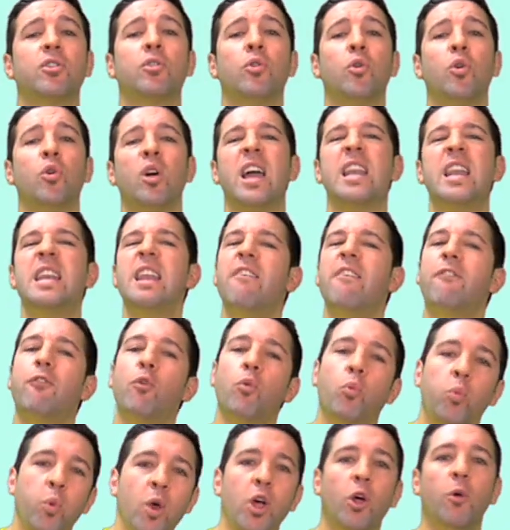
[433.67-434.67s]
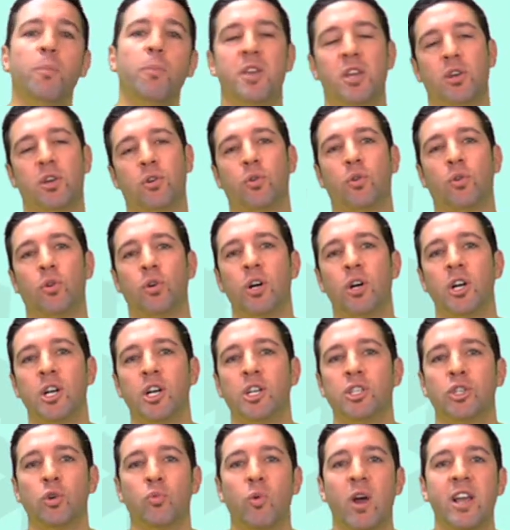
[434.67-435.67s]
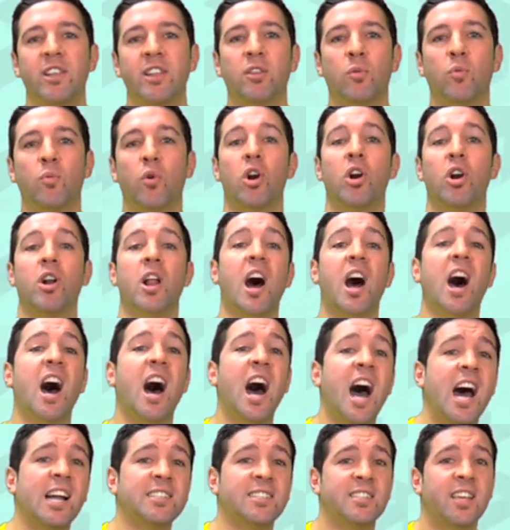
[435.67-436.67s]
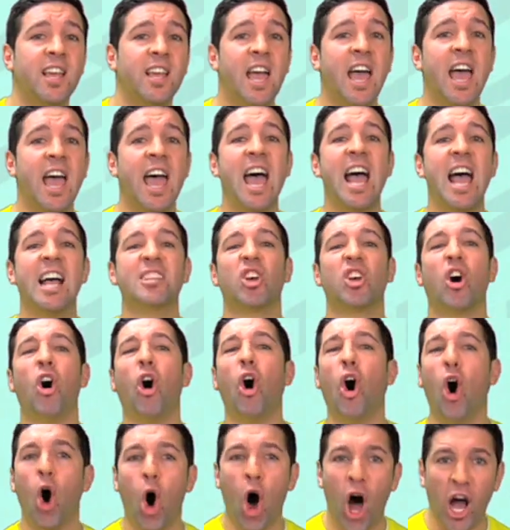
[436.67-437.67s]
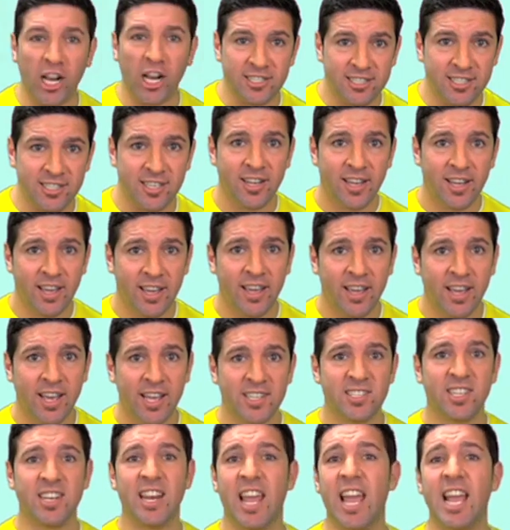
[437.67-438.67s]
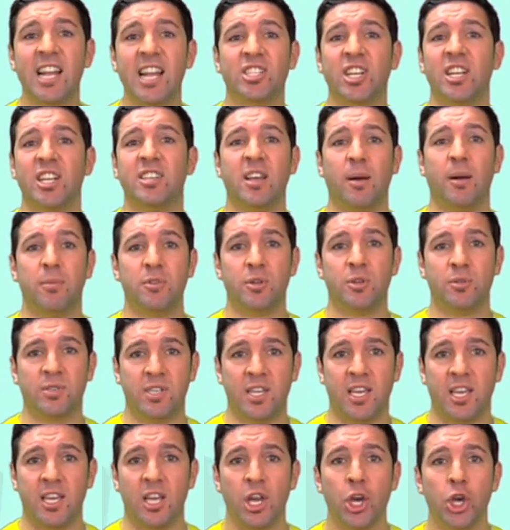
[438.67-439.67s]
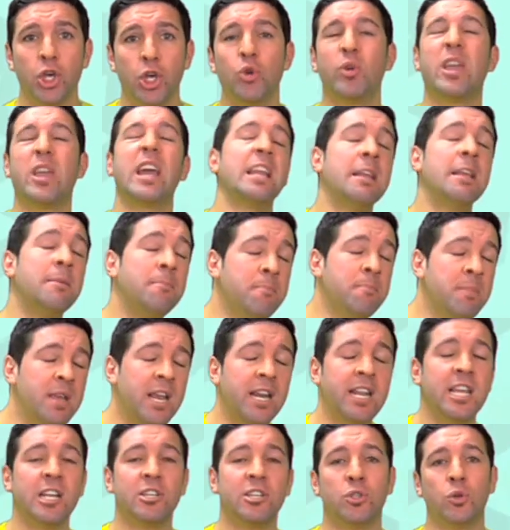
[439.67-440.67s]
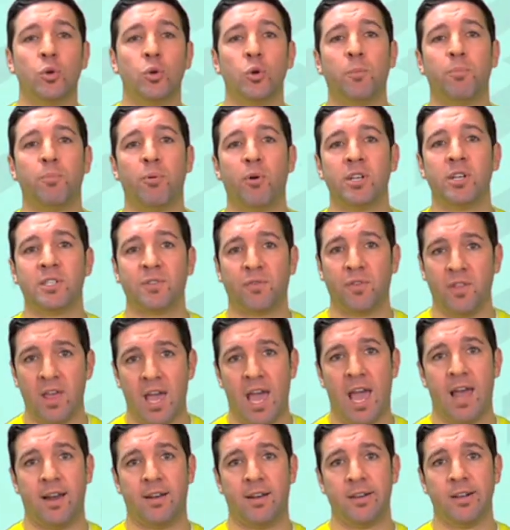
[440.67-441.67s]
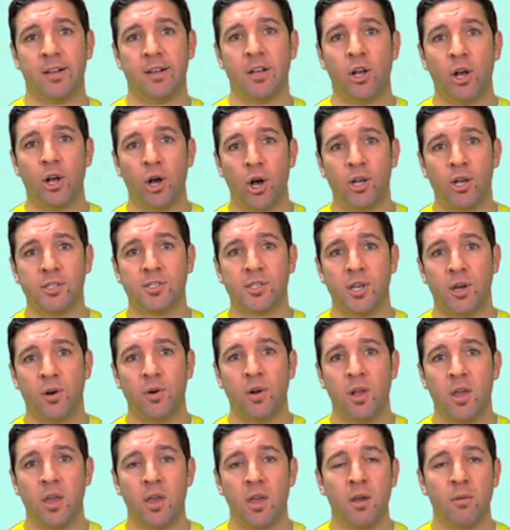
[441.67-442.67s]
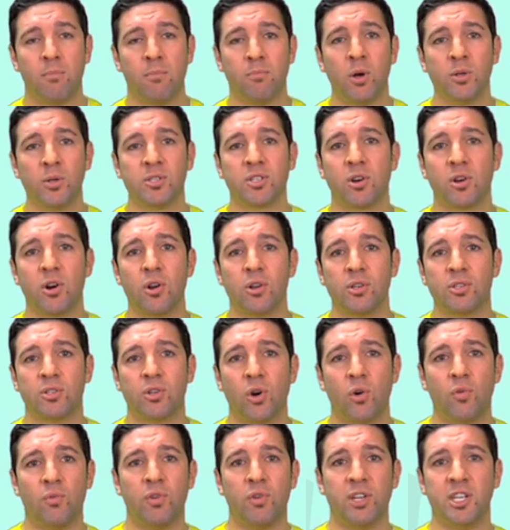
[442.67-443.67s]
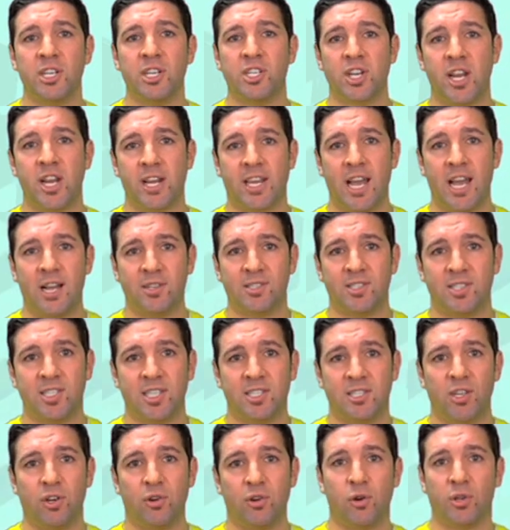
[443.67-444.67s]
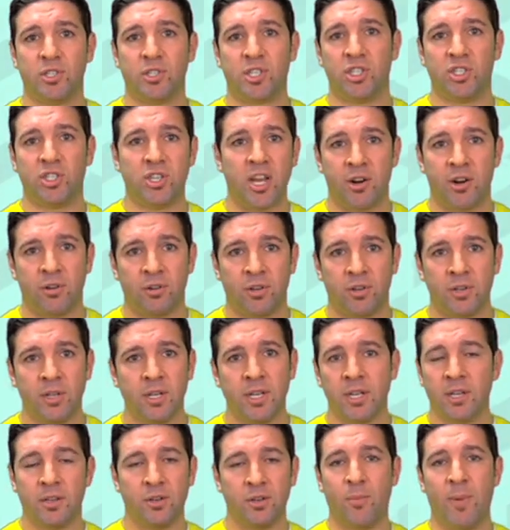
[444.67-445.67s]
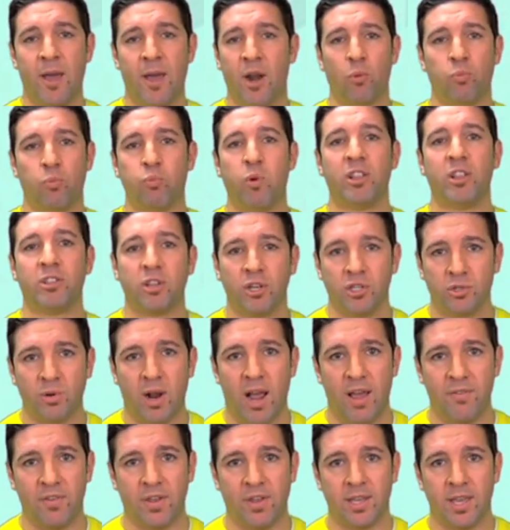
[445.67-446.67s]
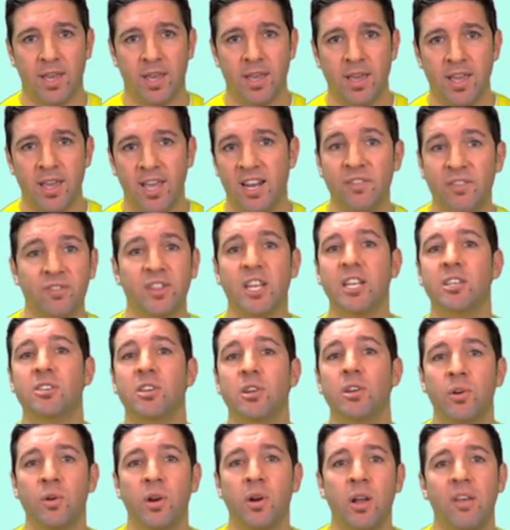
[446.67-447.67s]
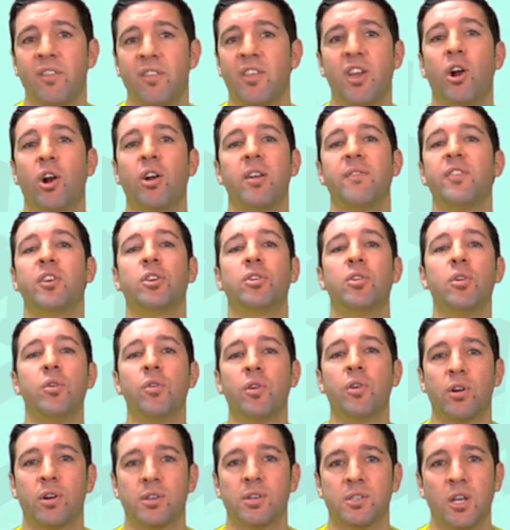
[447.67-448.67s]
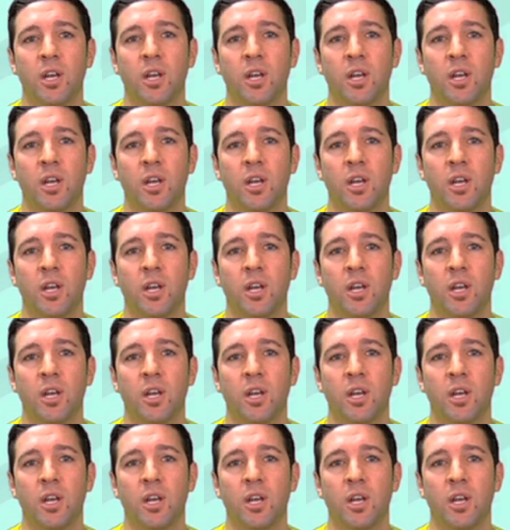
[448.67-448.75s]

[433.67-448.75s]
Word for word: cool and never will be cool to write the word hot as hot, as in H A W T. You get immediate tool points for that. Also, most girls don't really check out sixty-year-olds in general, no matter what they're driving. And if they do, they aren't even cougars.